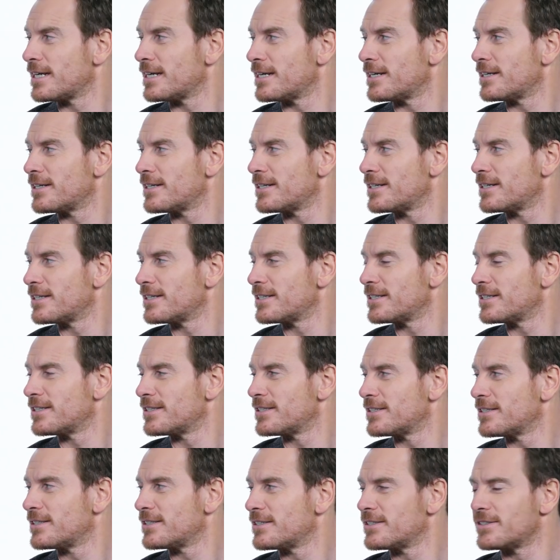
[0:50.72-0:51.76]

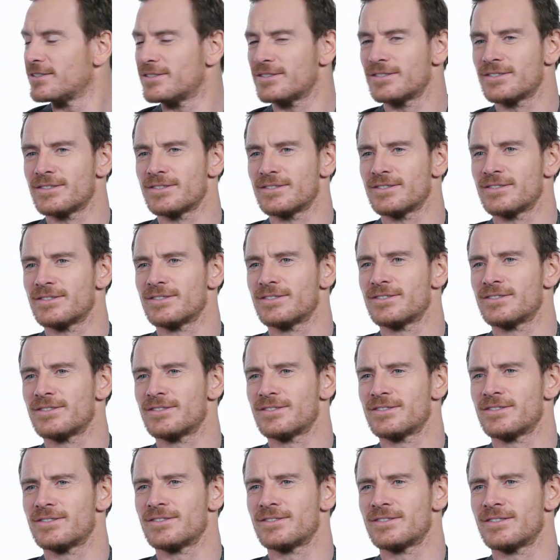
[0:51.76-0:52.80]

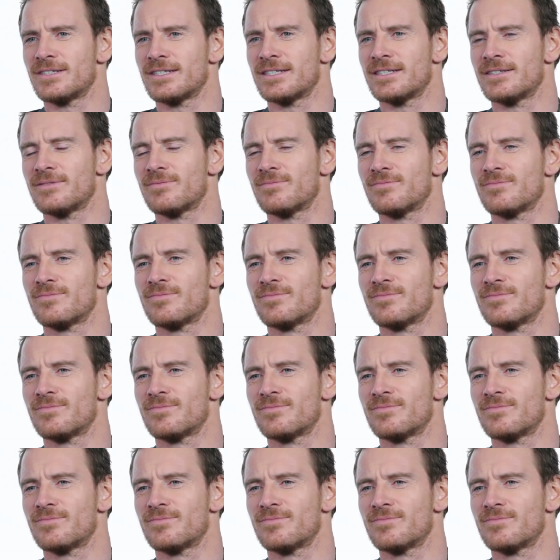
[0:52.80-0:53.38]
[no speech]